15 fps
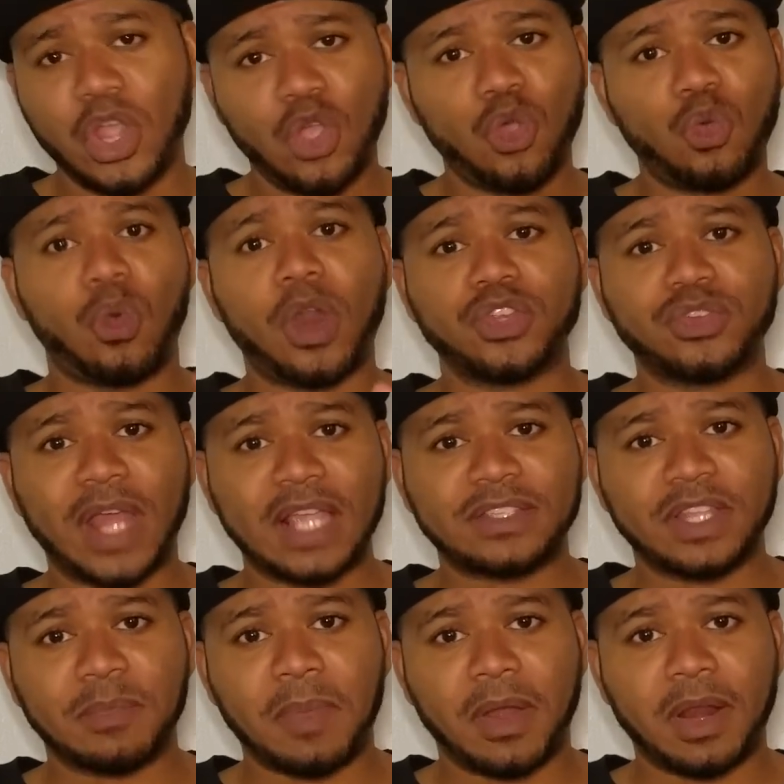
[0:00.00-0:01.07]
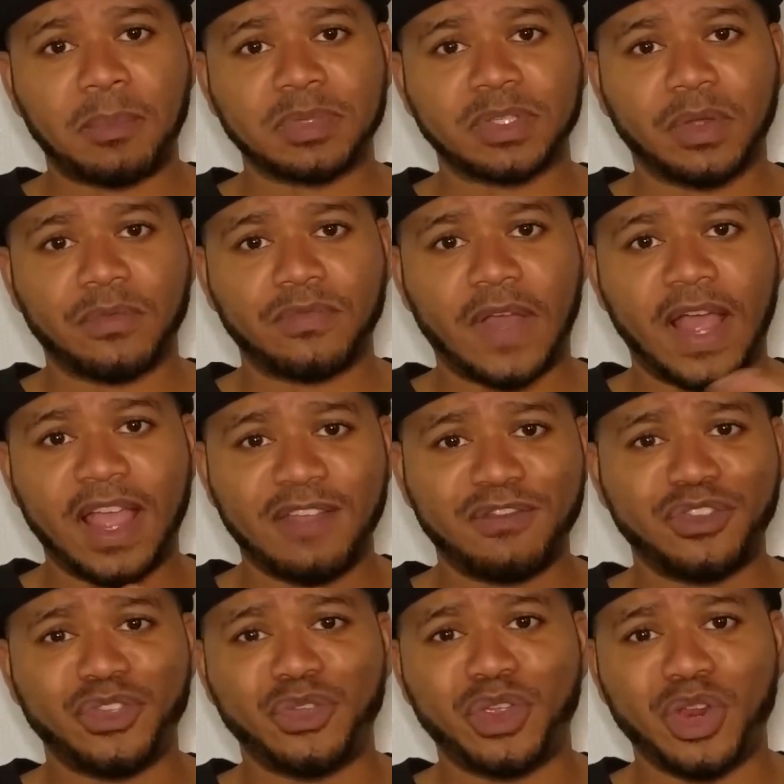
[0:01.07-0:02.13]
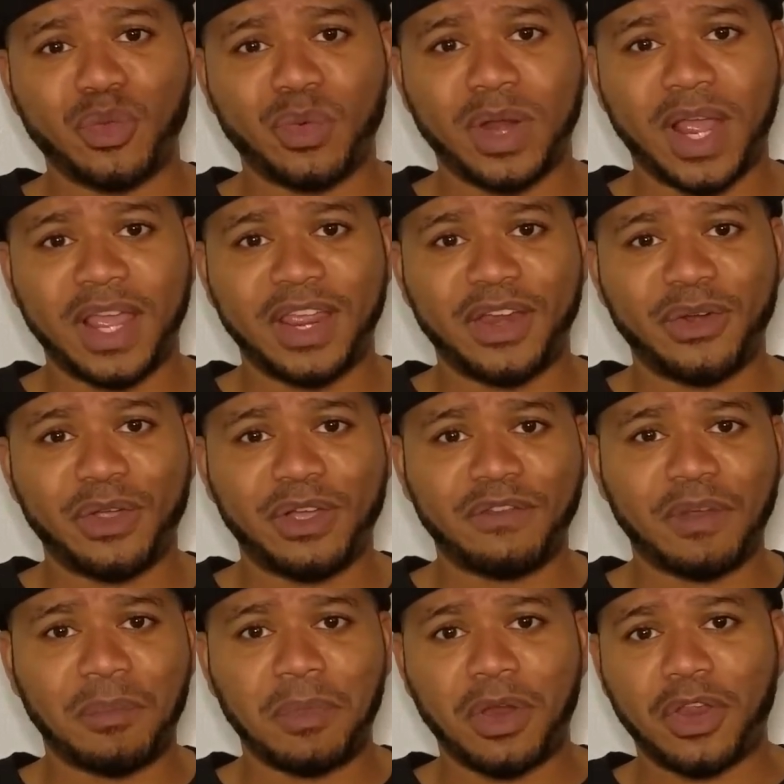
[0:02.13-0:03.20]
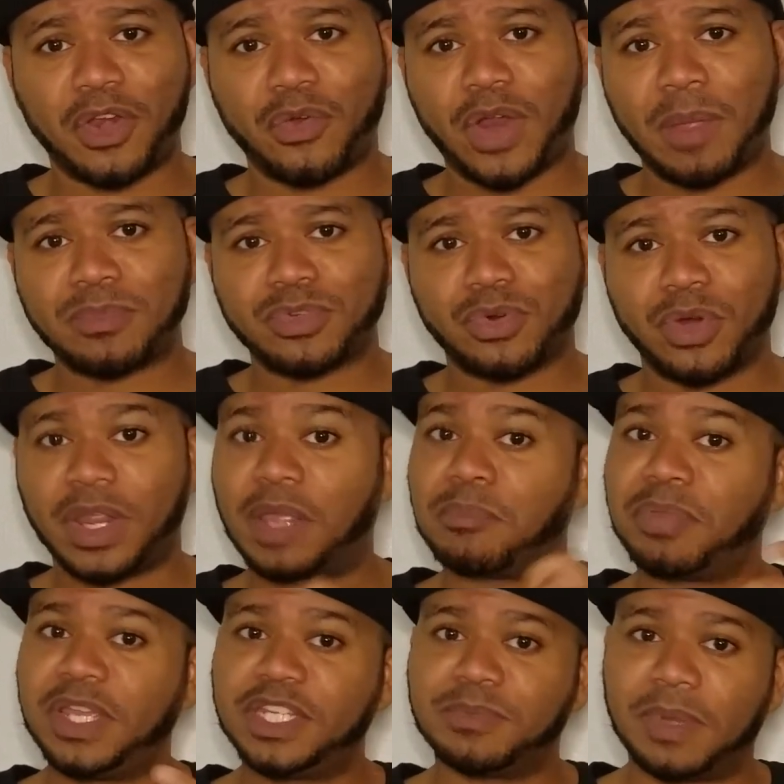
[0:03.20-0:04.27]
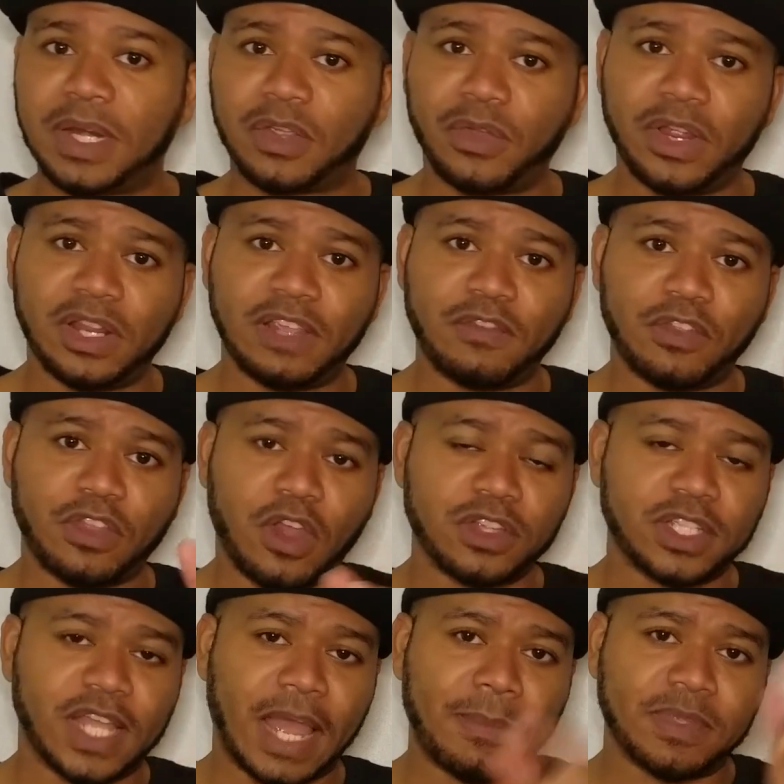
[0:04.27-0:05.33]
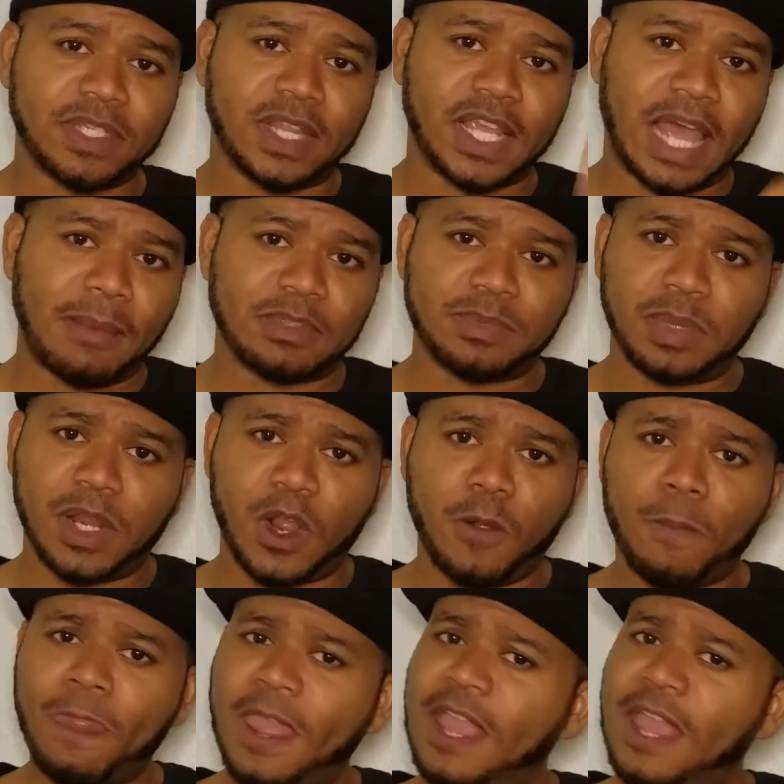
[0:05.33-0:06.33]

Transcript: What did you guys think about episode five? Do you hear what I hear of American Crime Story? Impeachment. Go ahead and leave your thoughts and comments in the comments below.